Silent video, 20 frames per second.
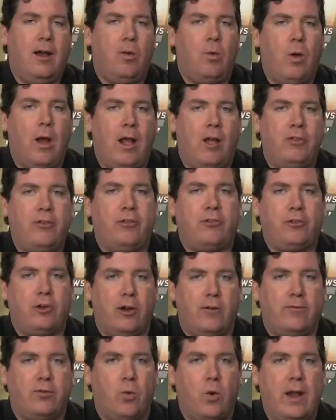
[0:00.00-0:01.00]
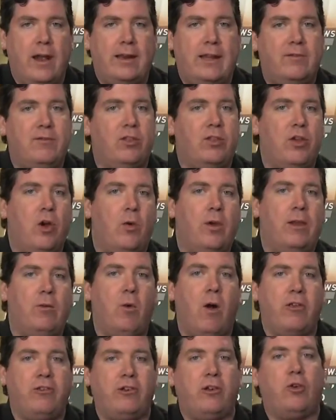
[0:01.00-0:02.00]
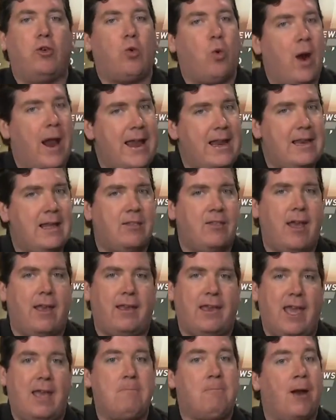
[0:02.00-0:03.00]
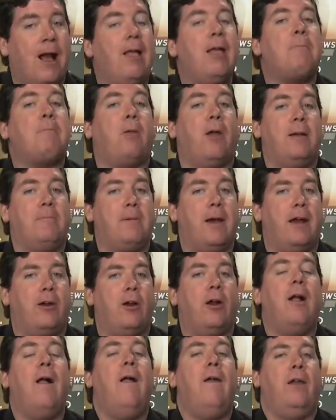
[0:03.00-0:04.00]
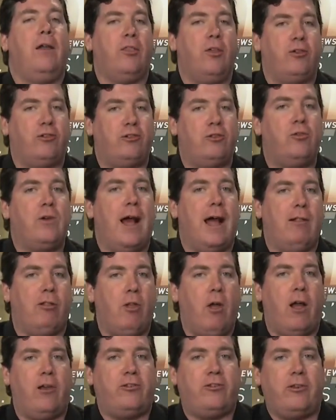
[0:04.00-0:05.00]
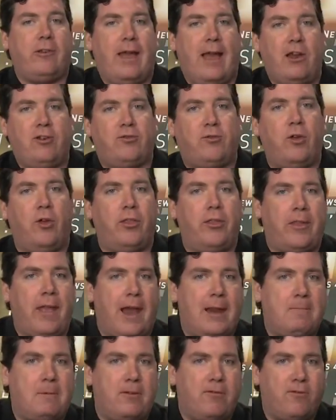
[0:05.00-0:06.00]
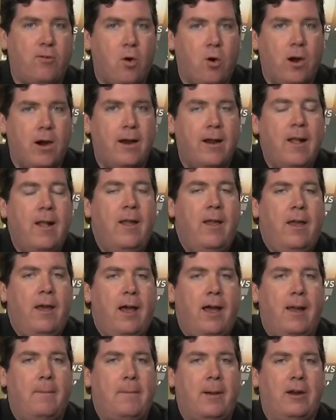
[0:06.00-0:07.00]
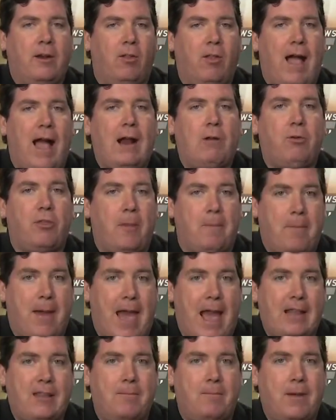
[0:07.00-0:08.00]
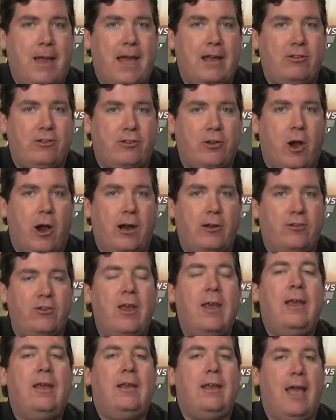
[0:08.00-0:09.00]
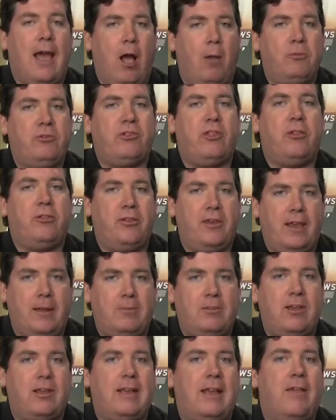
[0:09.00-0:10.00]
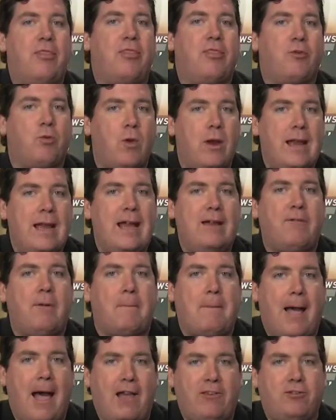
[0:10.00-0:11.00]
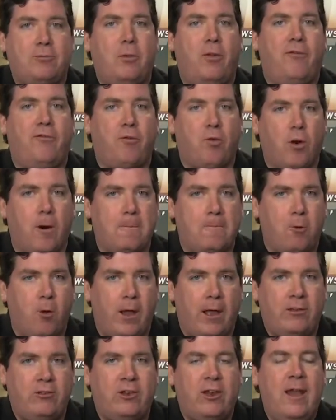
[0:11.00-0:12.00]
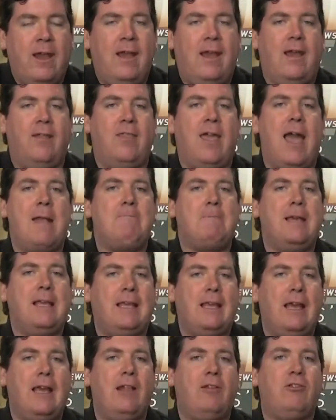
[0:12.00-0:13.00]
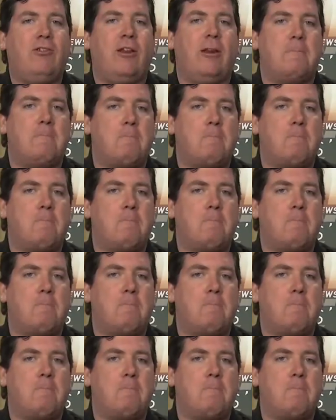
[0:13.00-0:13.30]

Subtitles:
a well-deserved win, even though he wasn't great in that game. Probably played better in the shootout loss to Nashville the night before. But Halak, with the back-to-back starts, helps the team to get 3 of a possible 4 points. And that begins an